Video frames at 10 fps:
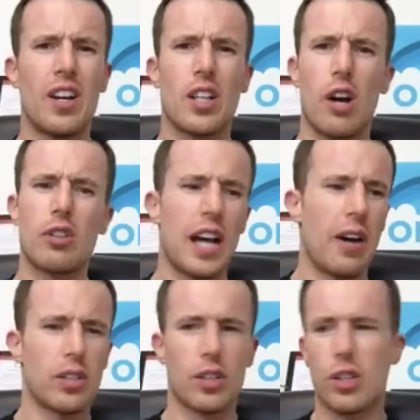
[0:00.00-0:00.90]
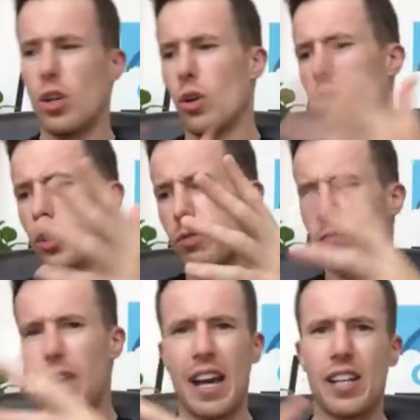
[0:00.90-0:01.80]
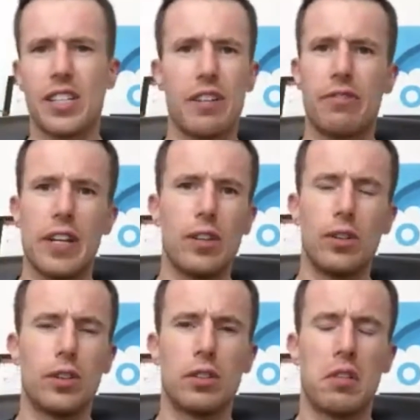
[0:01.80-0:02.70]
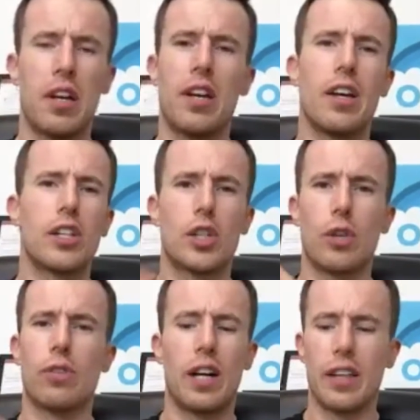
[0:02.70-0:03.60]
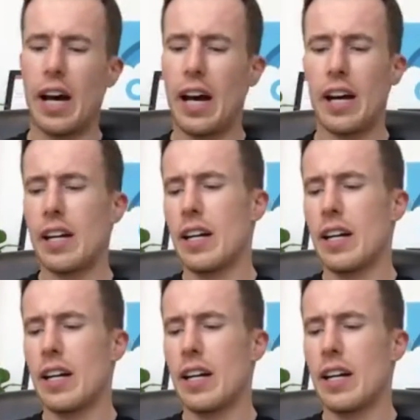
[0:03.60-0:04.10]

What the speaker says: goes out and just cooks eggs in a field, stuff like that.